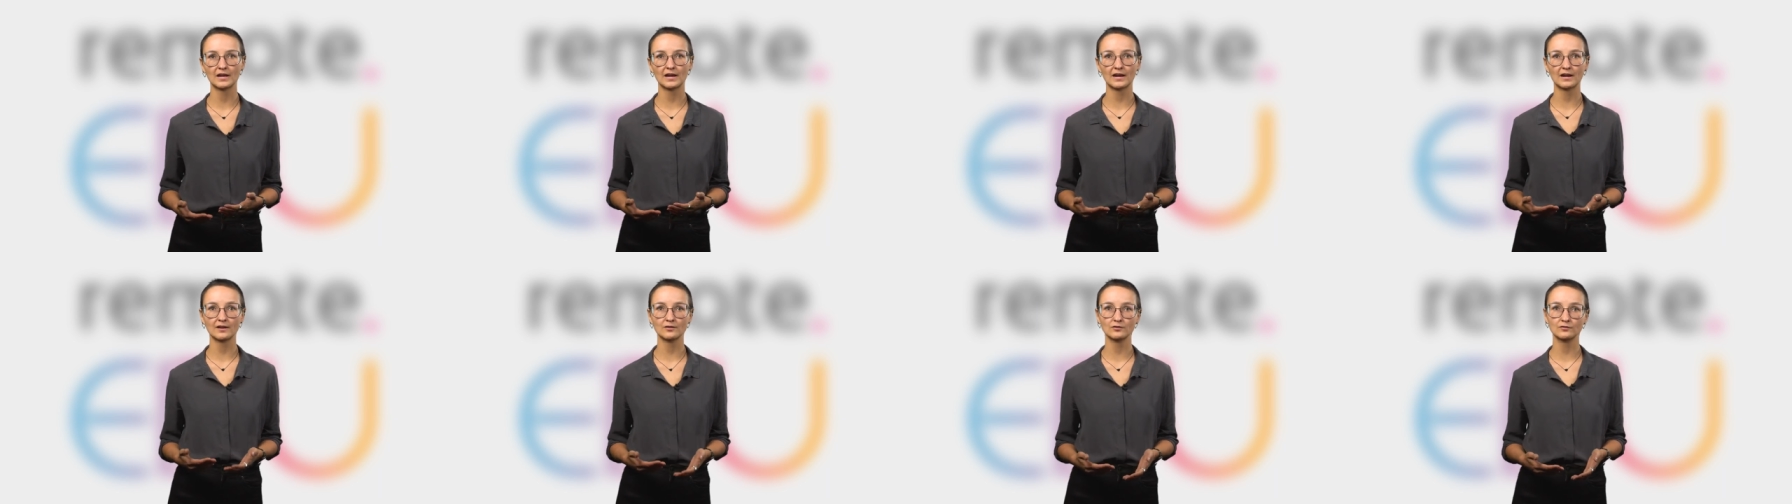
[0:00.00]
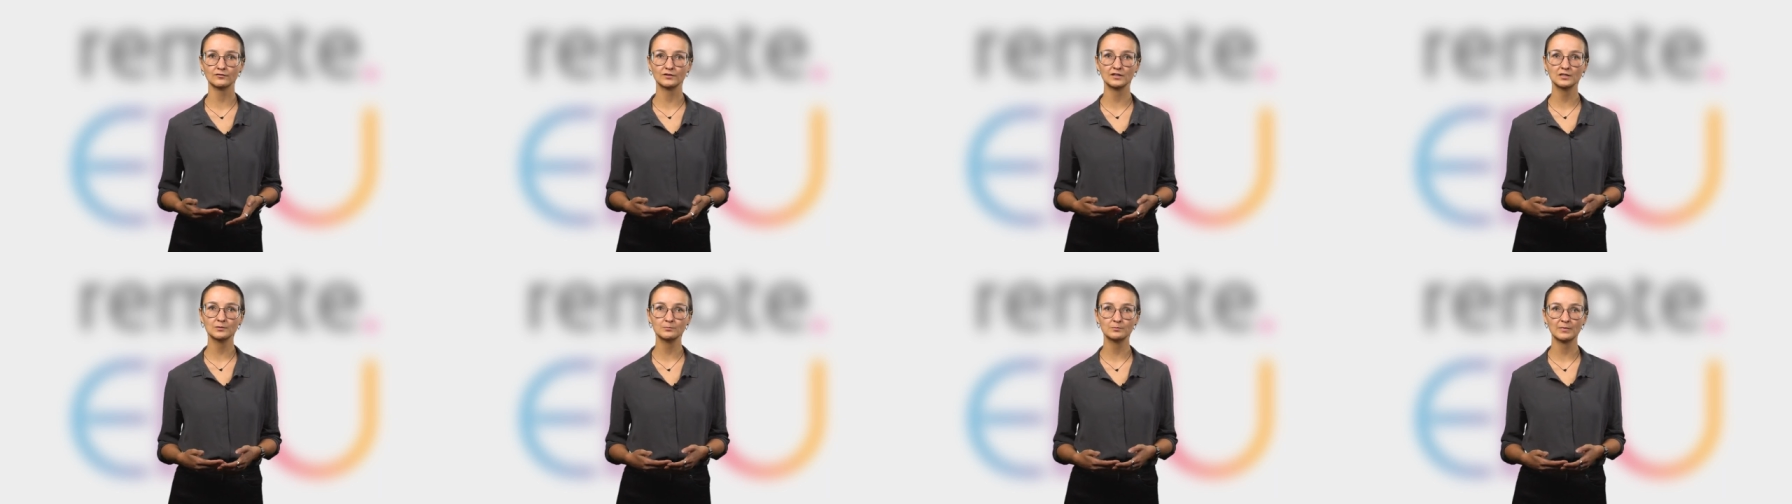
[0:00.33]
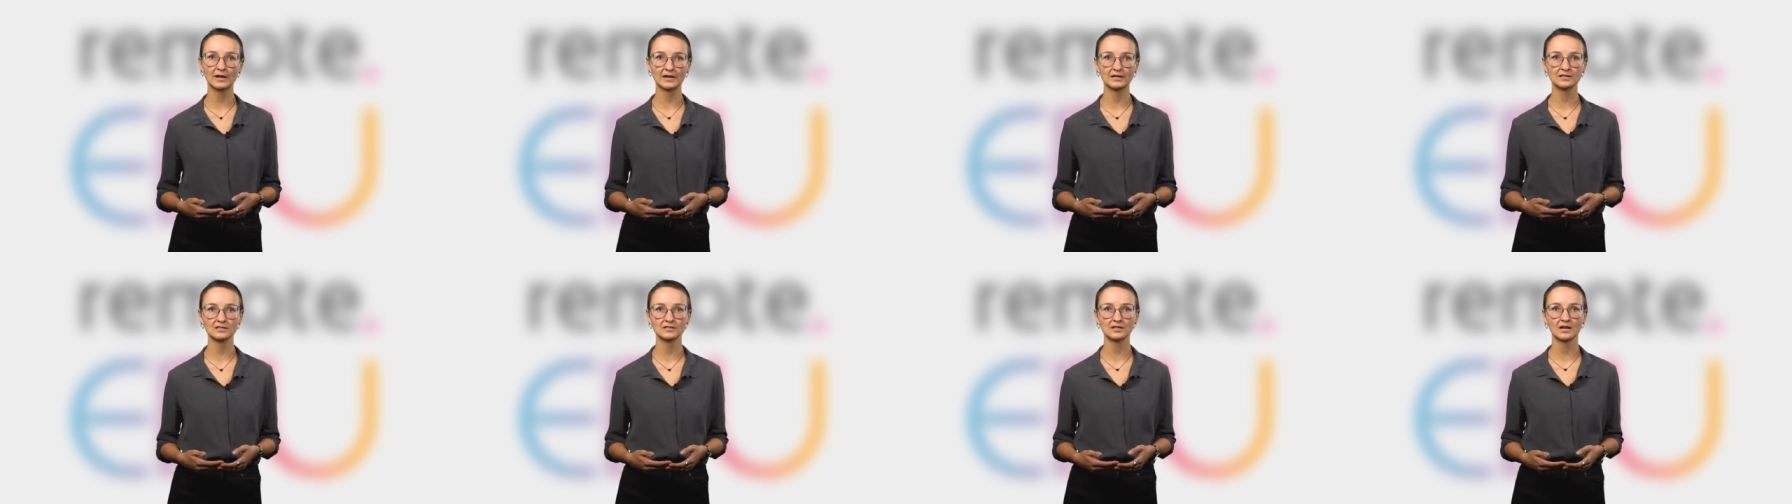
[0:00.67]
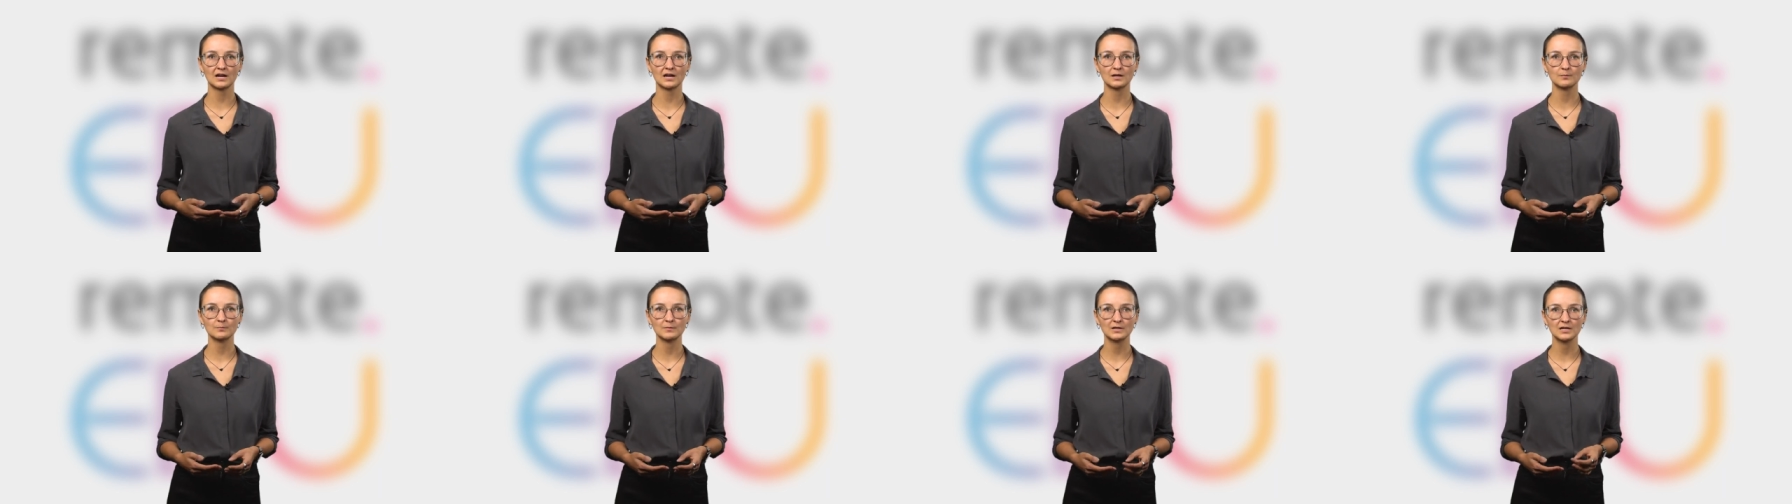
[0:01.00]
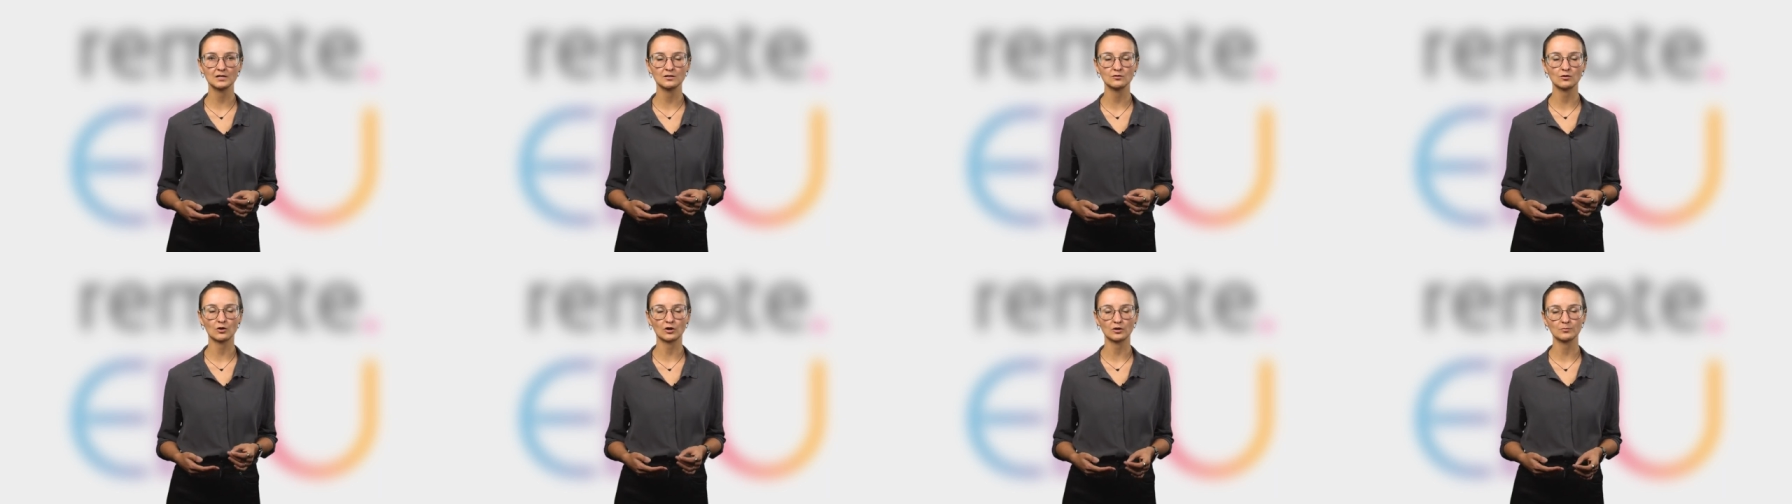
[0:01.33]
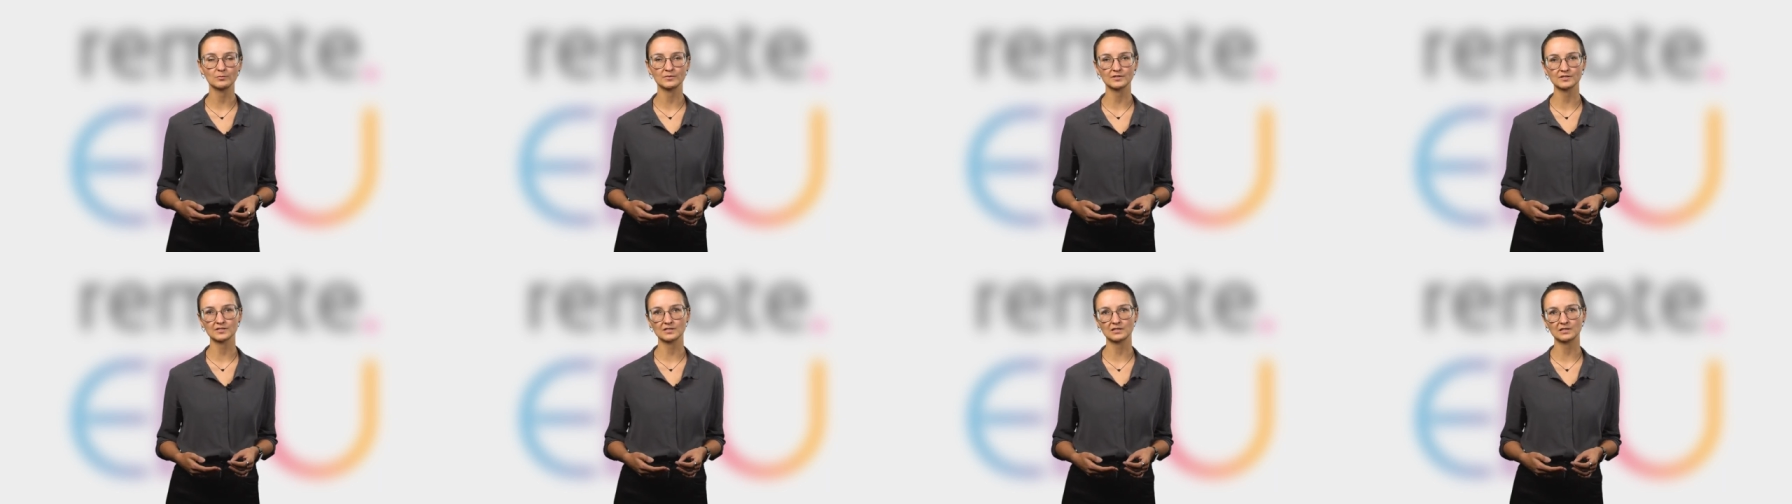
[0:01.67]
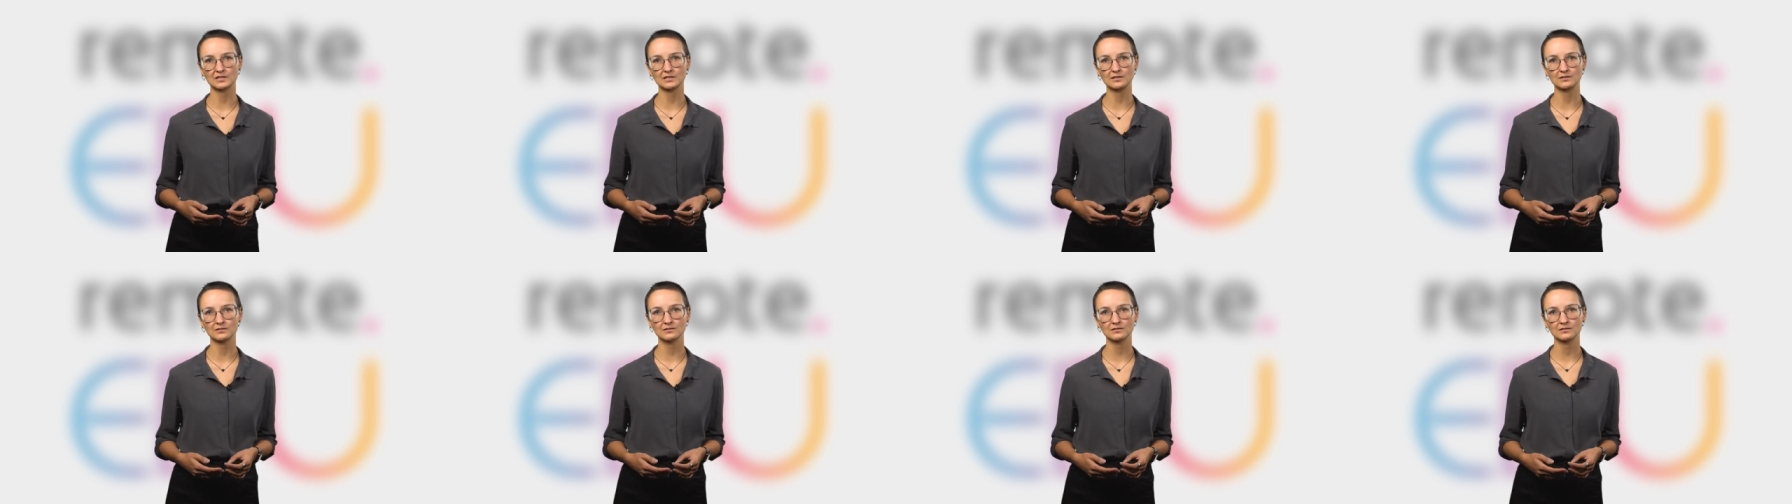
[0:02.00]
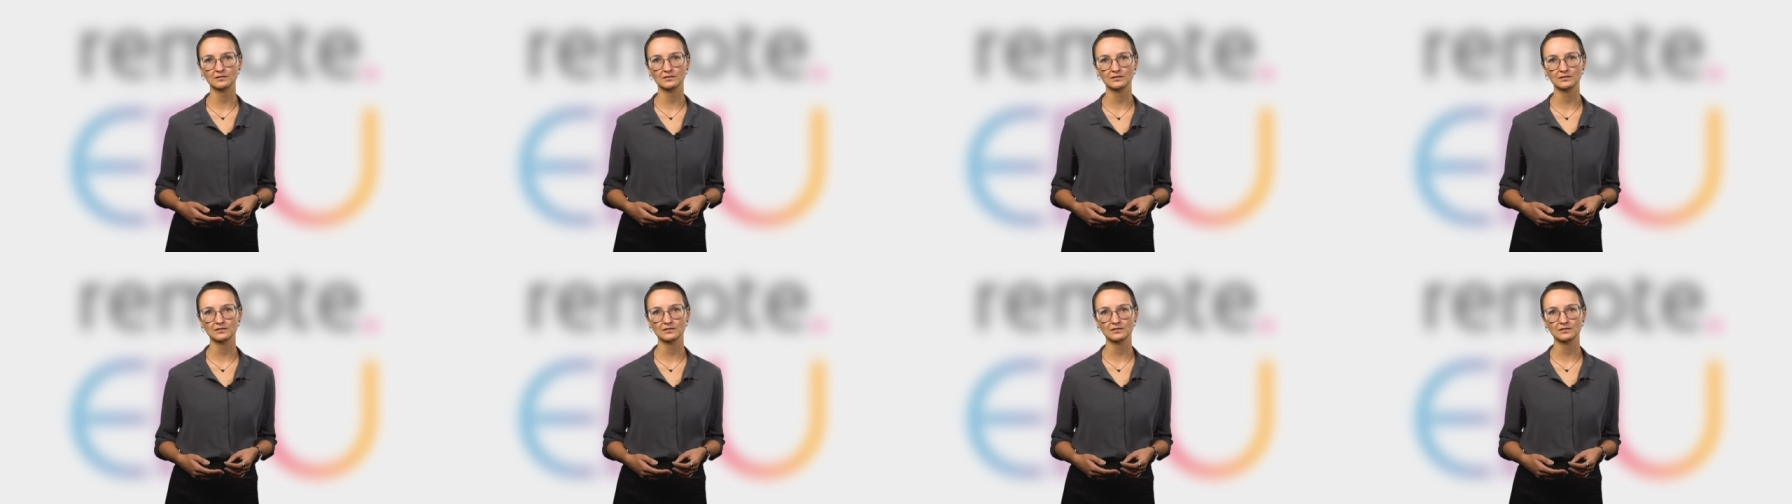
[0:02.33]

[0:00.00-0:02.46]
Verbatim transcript: and feedback time enormously.